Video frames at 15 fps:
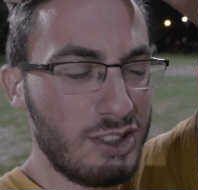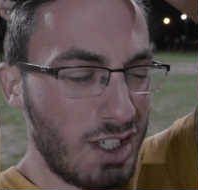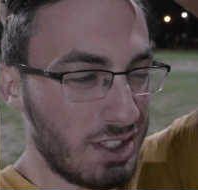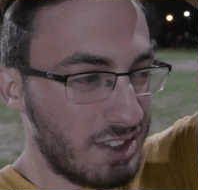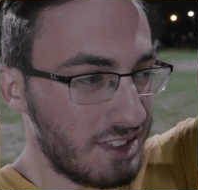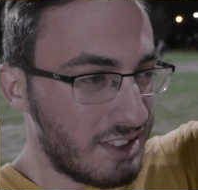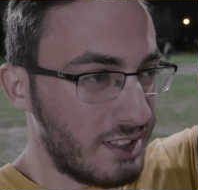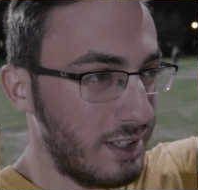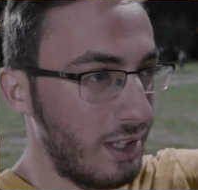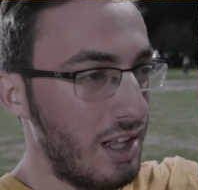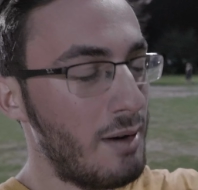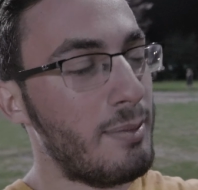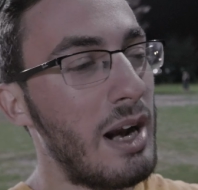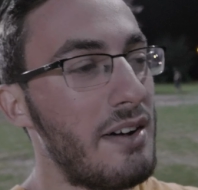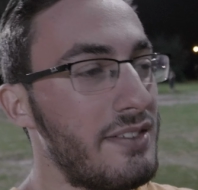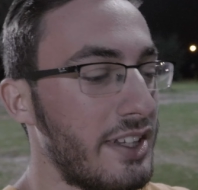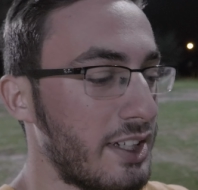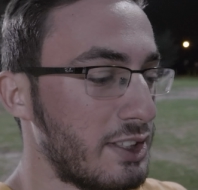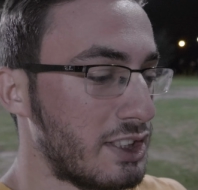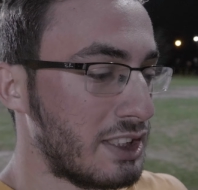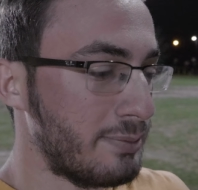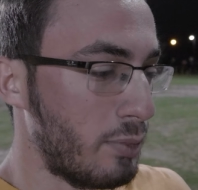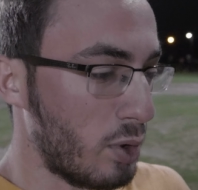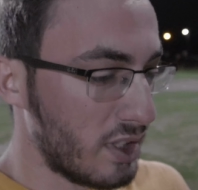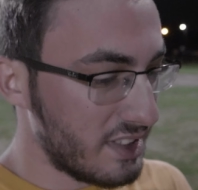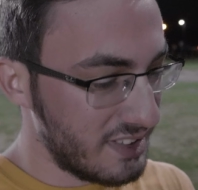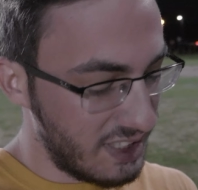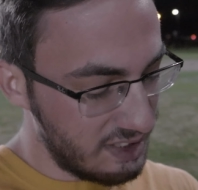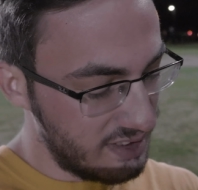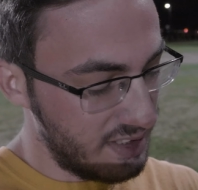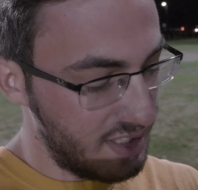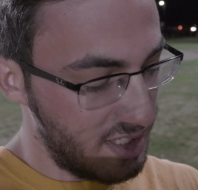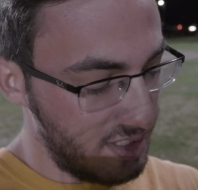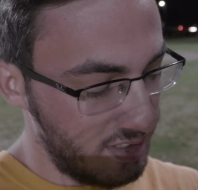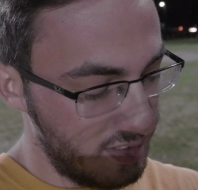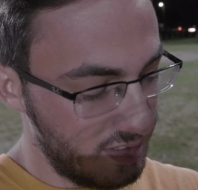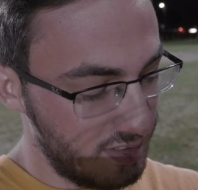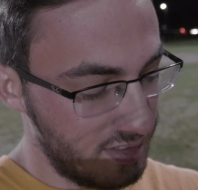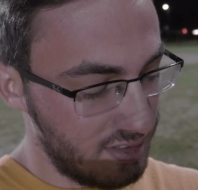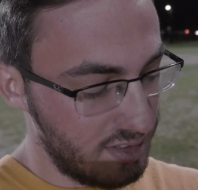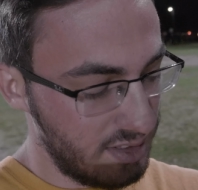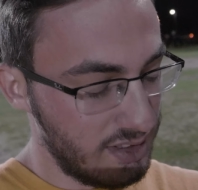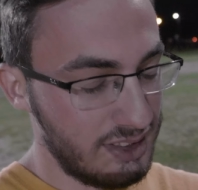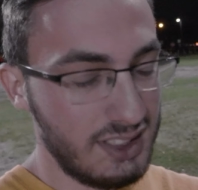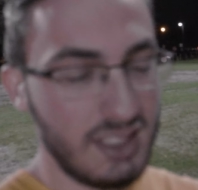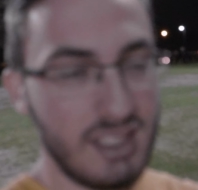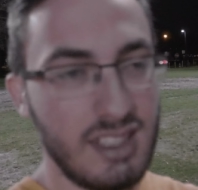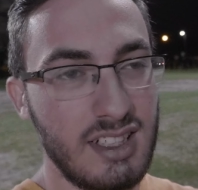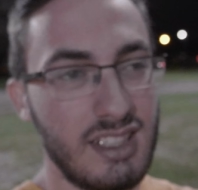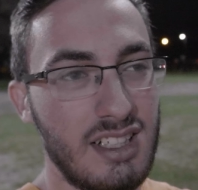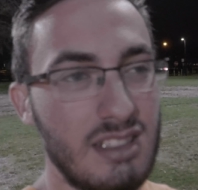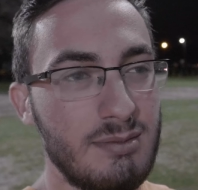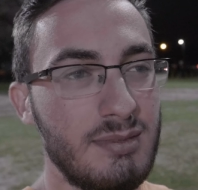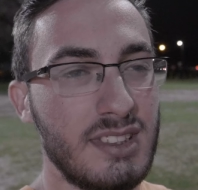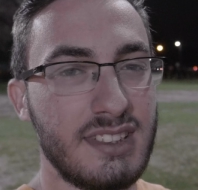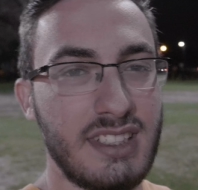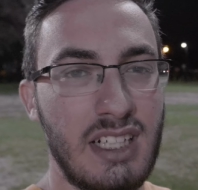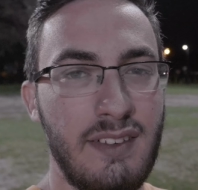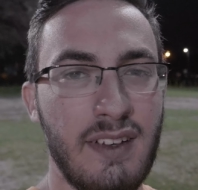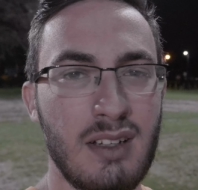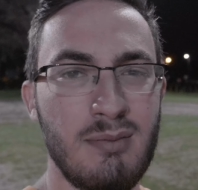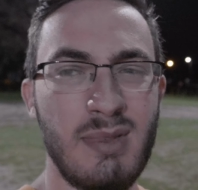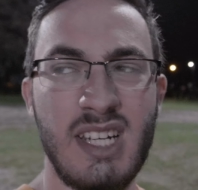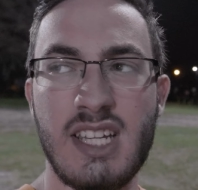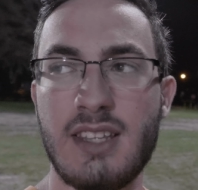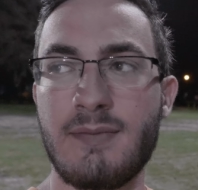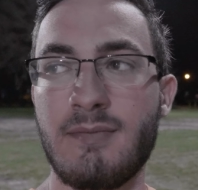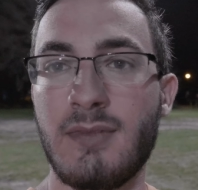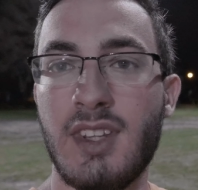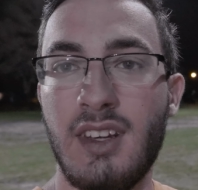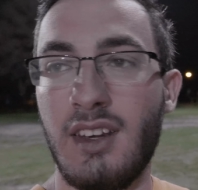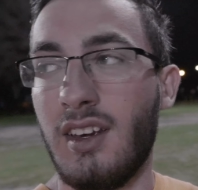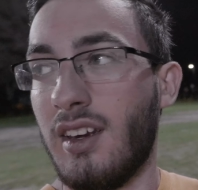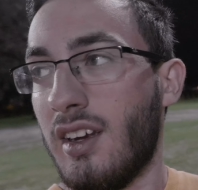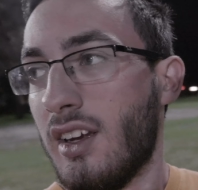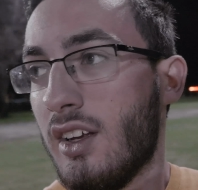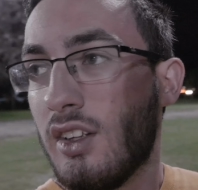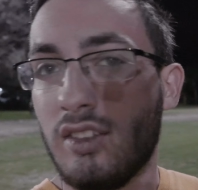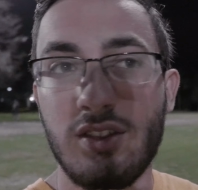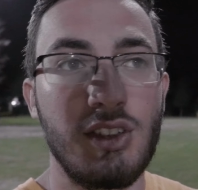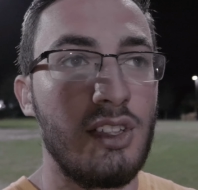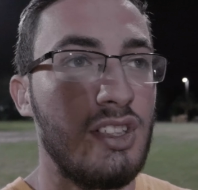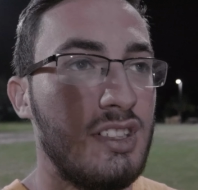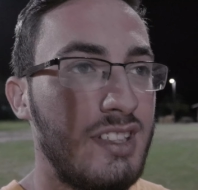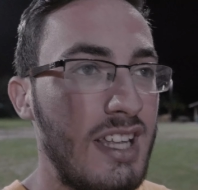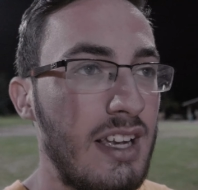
and Josh's club are having like a sports night today, um, instead of like a meeting. So there's